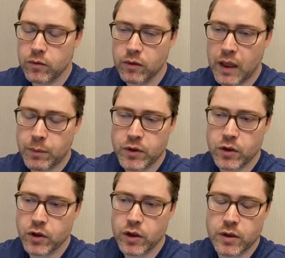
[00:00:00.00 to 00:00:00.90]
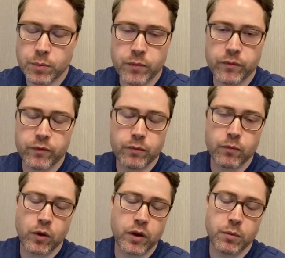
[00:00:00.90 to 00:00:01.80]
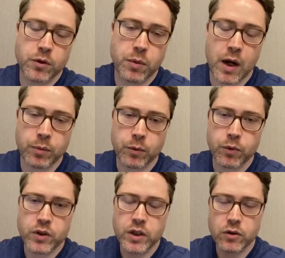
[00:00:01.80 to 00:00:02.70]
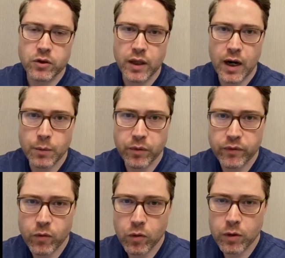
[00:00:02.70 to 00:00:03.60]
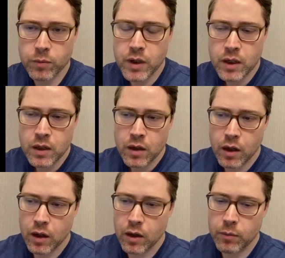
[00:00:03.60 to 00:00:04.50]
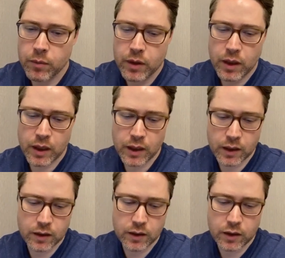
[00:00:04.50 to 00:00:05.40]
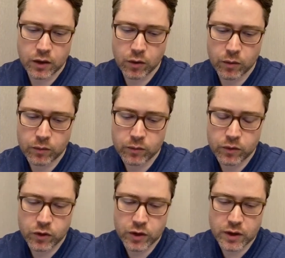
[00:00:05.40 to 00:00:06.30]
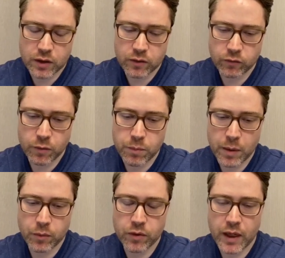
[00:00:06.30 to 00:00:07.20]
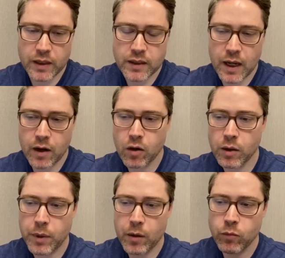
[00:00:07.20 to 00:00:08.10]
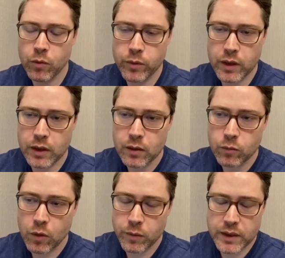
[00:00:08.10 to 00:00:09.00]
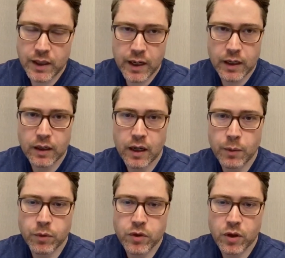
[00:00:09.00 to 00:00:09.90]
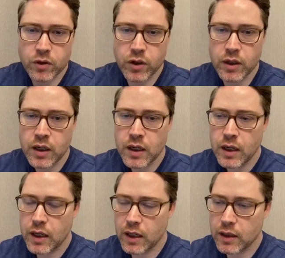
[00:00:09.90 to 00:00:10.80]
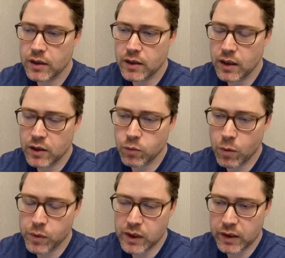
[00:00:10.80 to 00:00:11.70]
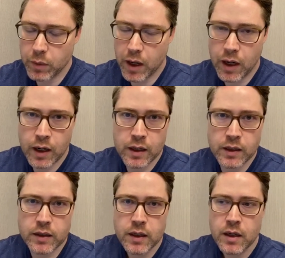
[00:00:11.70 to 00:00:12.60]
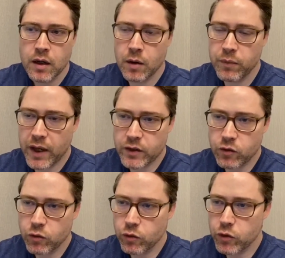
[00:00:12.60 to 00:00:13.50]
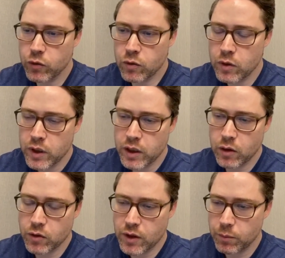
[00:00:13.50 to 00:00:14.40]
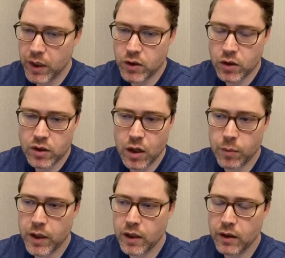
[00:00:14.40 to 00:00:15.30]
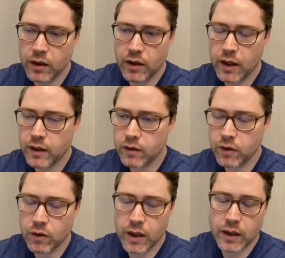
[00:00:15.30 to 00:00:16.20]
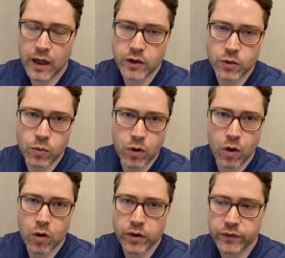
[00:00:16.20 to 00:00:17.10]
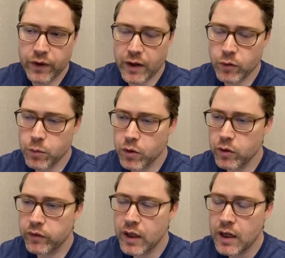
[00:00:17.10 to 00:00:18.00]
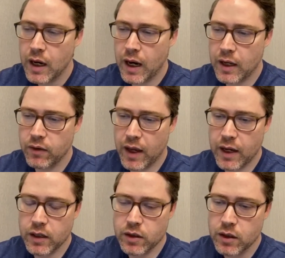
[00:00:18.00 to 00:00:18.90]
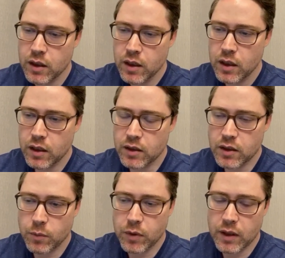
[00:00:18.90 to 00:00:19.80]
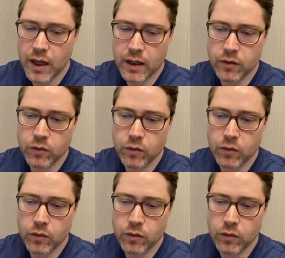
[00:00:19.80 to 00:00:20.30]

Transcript: Liposuction is one of the most popular procedures that I perform, and just remember that it's not all about what we take in liposuction. It's what we leave behind. That's crucial. Some patients come in and they're like, I just want all the fat removed, and that is something that